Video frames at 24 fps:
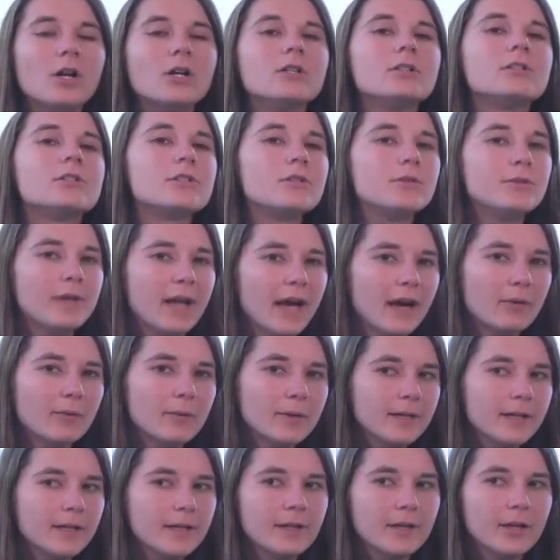So now
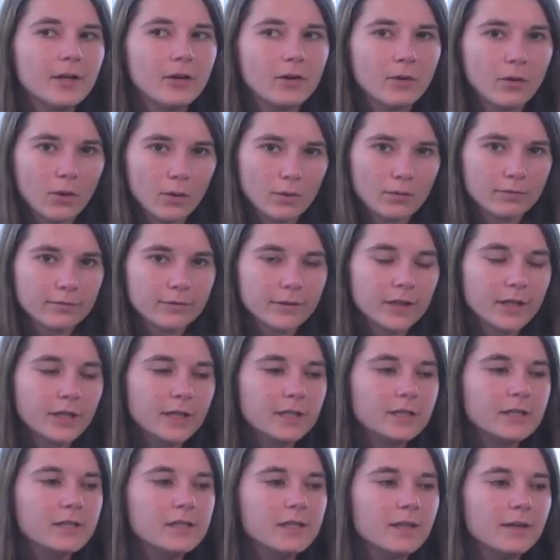we're going to go
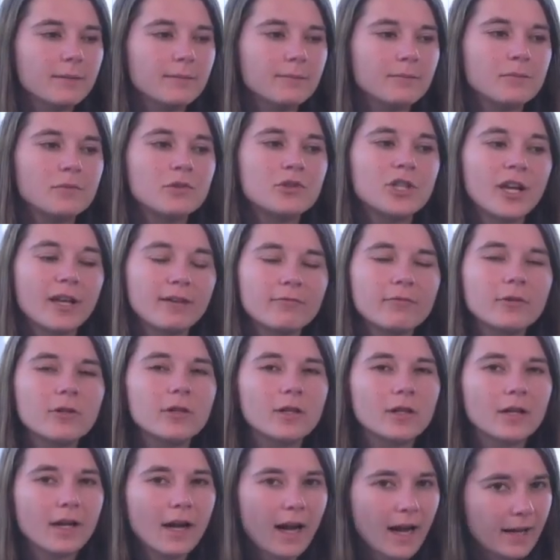over some
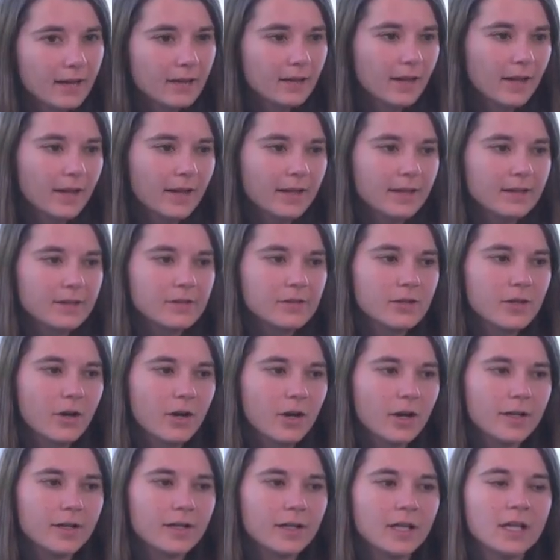general guidelines
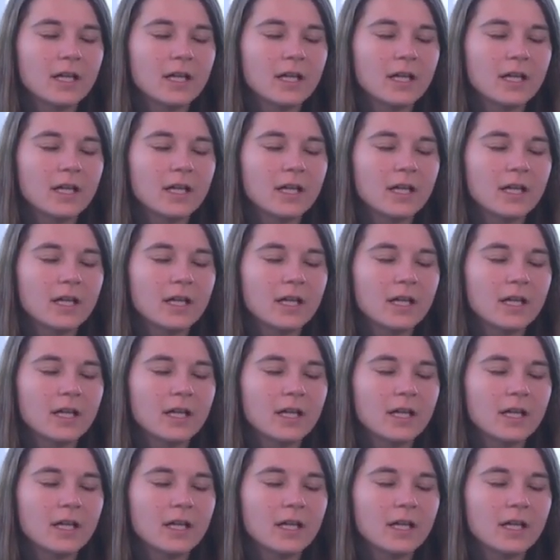on